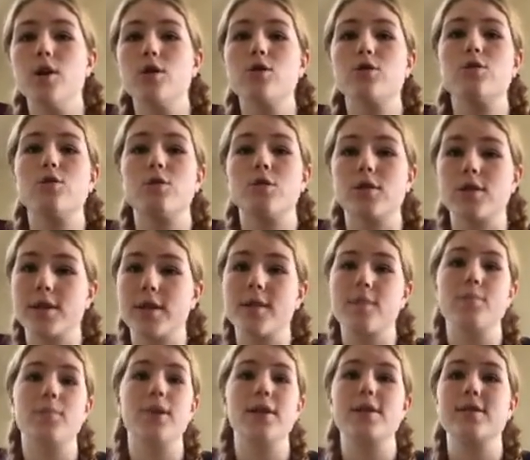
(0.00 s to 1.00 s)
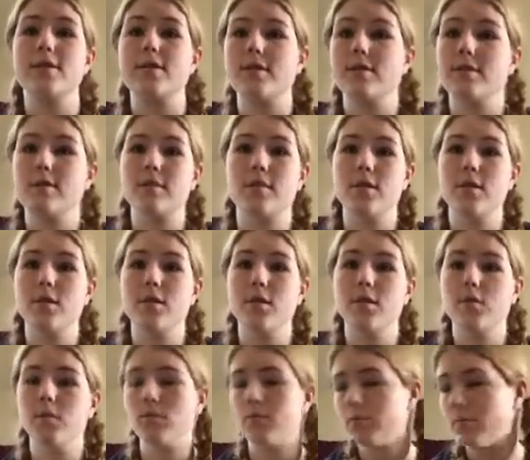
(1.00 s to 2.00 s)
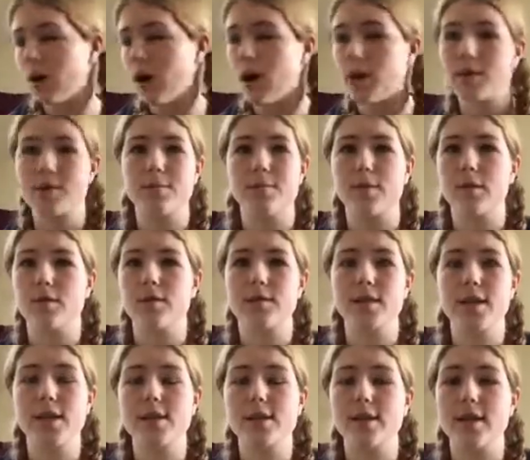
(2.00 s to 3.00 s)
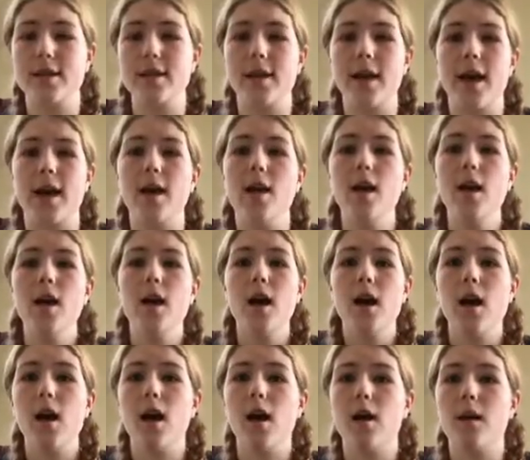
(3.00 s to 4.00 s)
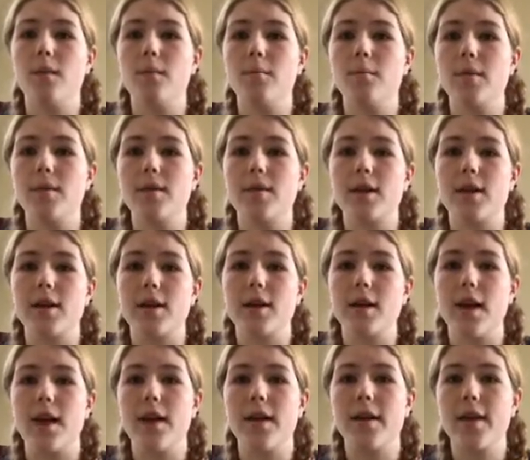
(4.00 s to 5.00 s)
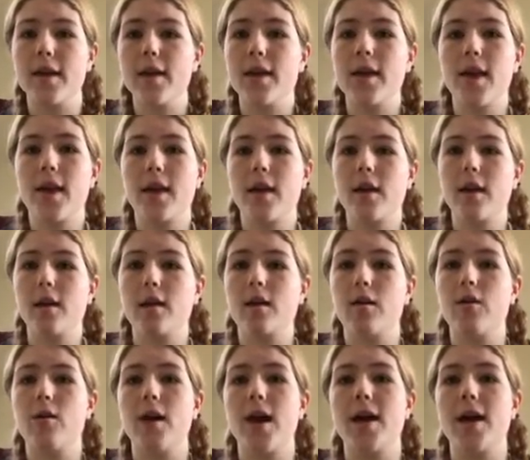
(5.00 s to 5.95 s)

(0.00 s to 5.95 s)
stores and places, you know, hospitals, things like that, that he can't go.